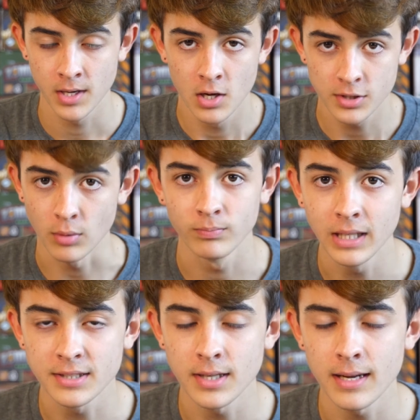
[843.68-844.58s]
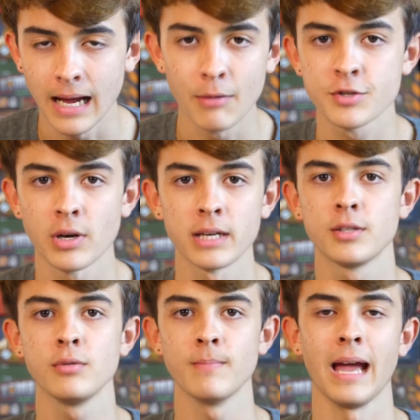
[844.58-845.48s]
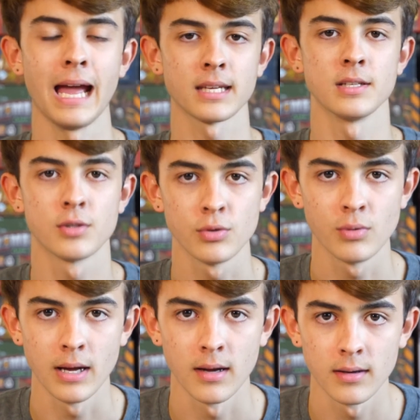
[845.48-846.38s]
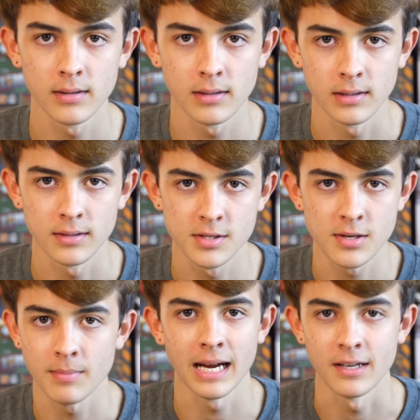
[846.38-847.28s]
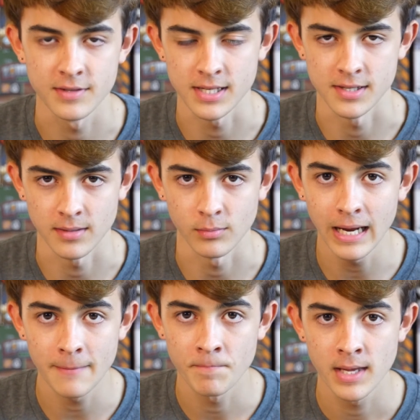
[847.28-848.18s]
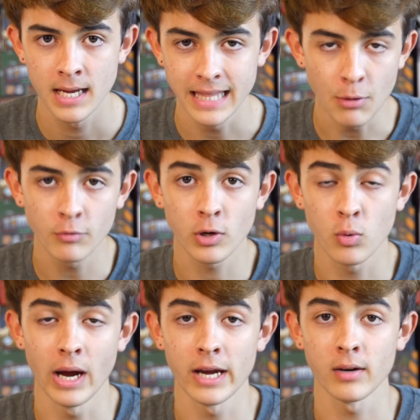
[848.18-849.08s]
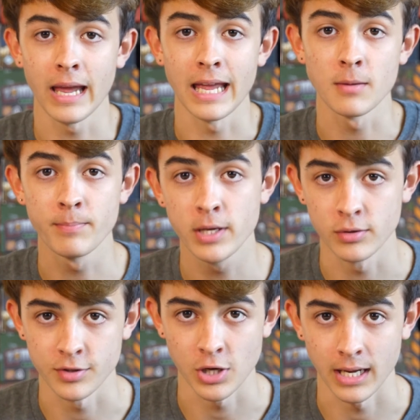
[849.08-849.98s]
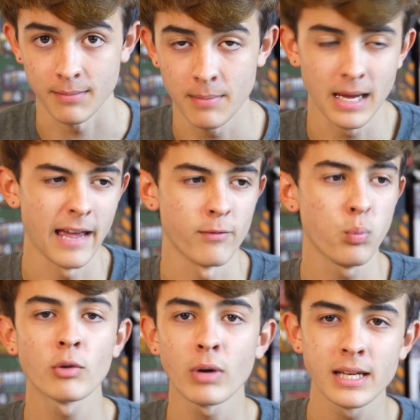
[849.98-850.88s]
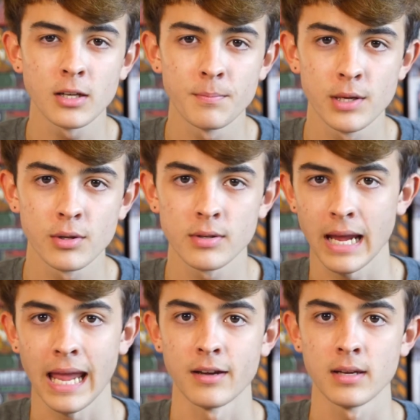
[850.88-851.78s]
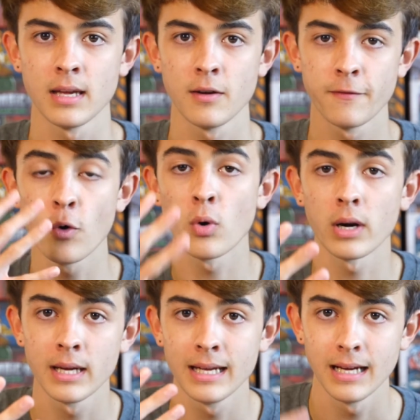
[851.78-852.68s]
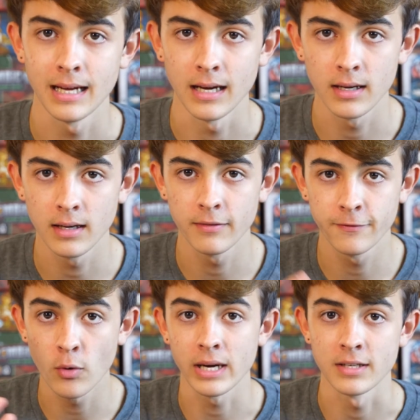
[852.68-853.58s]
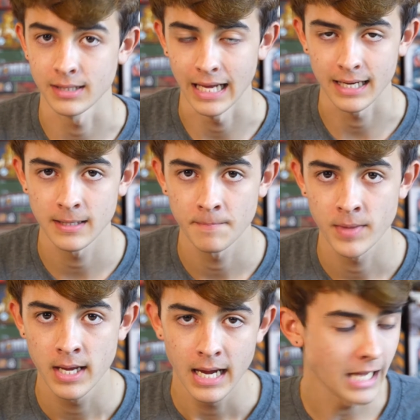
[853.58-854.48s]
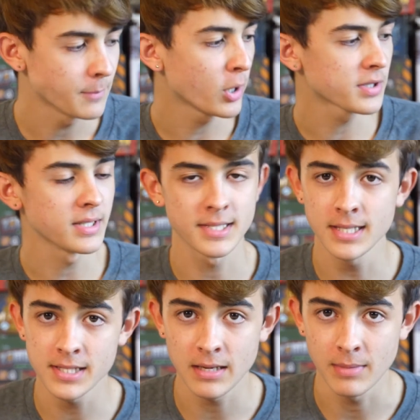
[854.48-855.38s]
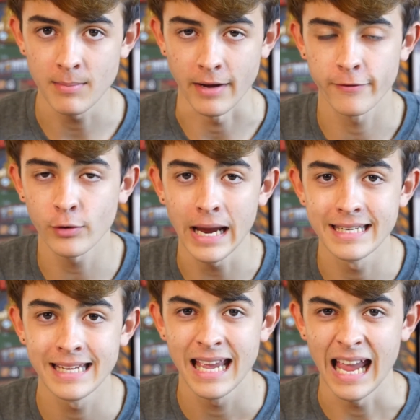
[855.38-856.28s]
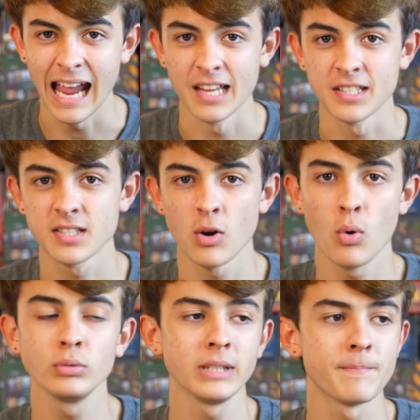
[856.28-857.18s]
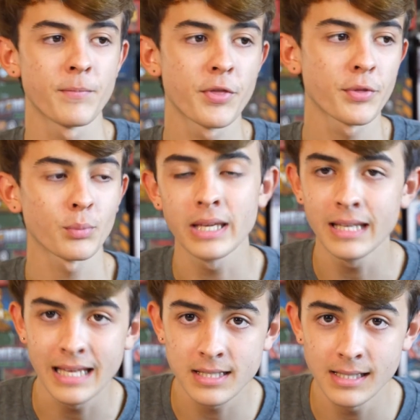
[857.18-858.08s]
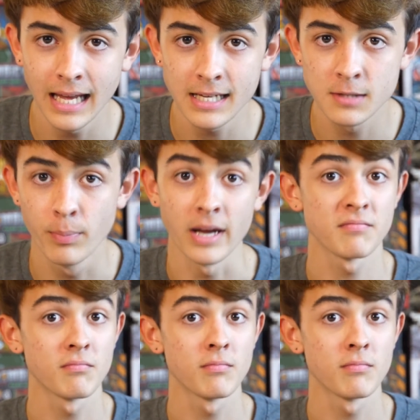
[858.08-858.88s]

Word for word: So let's say I was trying to hack into uh, uh, some kind of system, right? That would require a computer's check. Maybe I have one rank in computer and four, uh, four intellect. And the person assisting me, my friend, has only three intellect, but